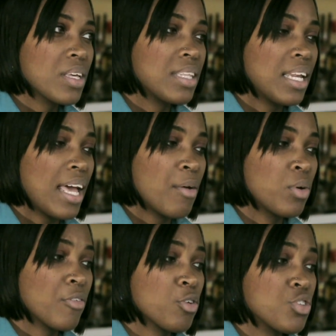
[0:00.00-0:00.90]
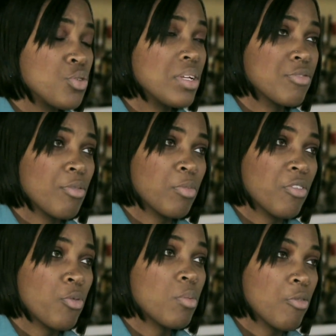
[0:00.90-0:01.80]
that one of her students,
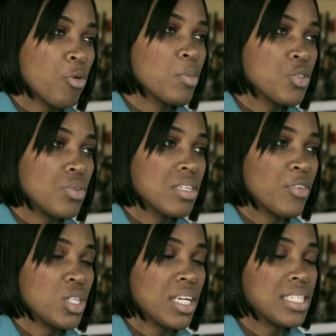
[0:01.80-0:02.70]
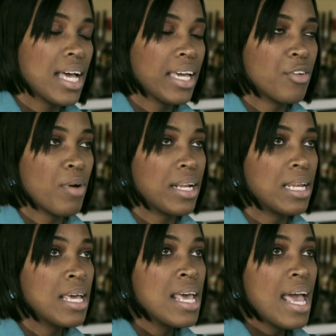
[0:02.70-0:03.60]
former students at Virginia Tech, had
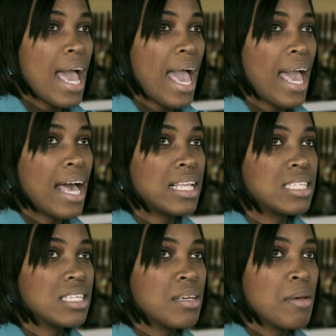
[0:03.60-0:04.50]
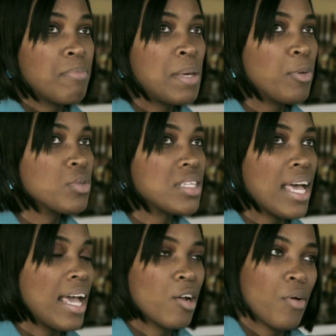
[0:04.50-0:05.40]
written. And people
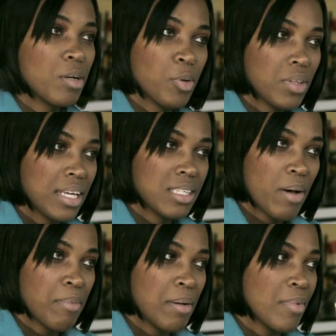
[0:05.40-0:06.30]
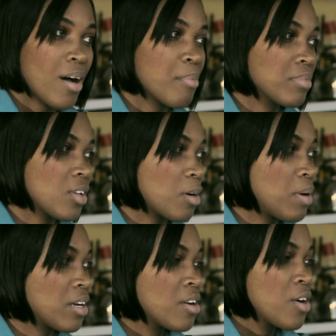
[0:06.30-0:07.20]
say incredible things about my mom, talk
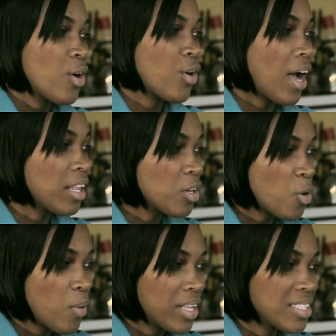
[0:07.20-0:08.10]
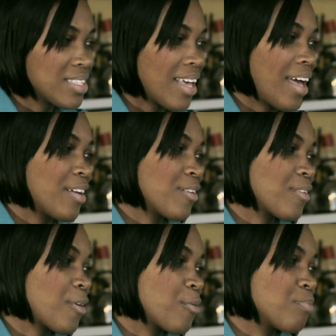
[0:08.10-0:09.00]
about her eloquence
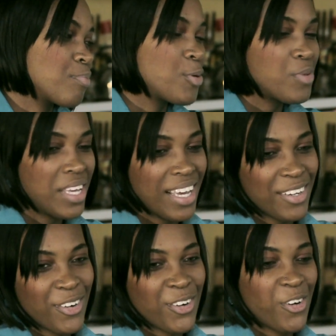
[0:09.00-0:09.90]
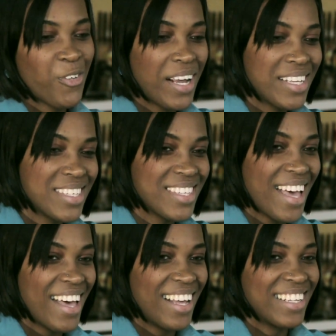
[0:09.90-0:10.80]
and her beauty and her grace
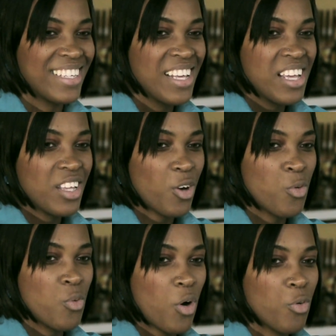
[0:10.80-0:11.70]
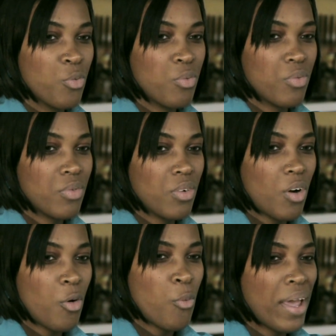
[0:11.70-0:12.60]
and
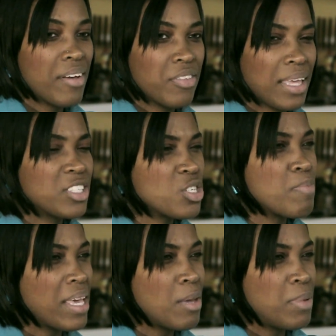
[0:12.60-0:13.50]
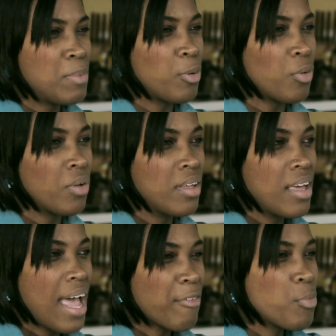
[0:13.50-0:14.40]
her way of, like, just making people,
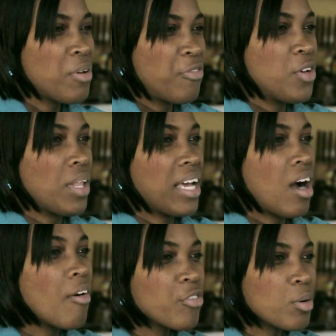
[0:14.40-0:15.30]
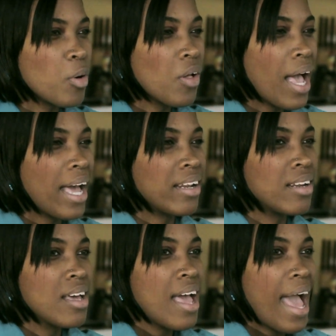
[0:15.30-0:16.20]
everyone feel like comfortable
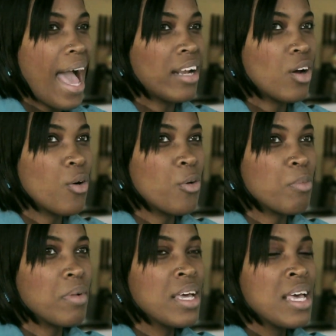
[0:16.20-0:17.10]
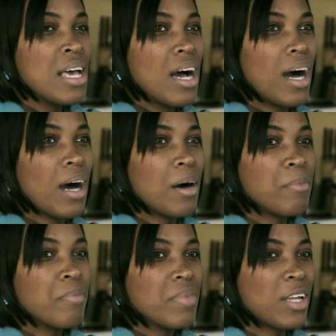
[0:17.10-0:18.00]
and at home.
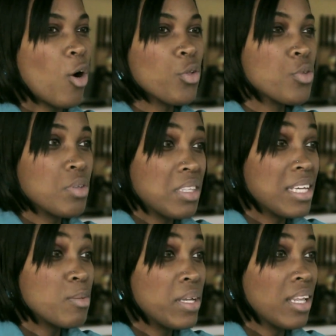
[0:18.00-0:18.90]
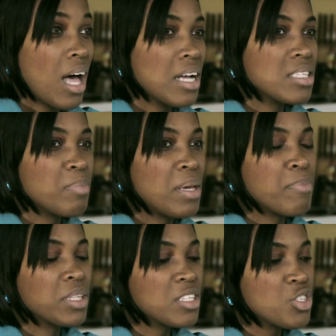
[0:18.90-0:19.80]
And all of those things mean a lot to me.
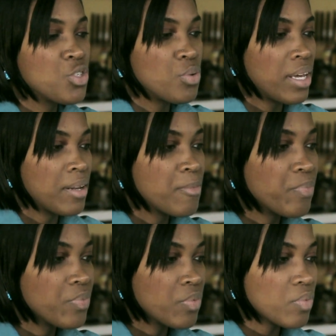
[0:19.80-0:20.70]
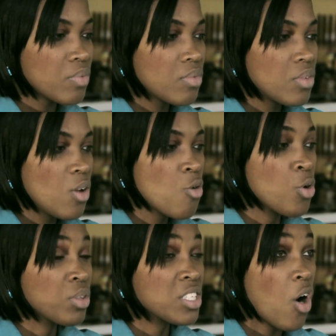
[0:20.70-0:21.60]
But this student
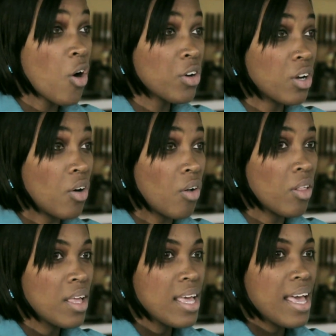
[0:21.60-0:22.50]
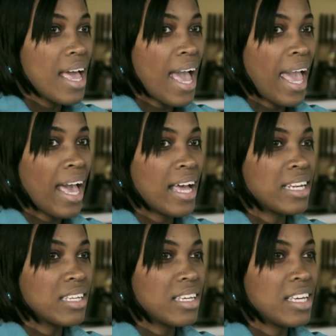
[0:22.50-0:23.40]
wrote this article, and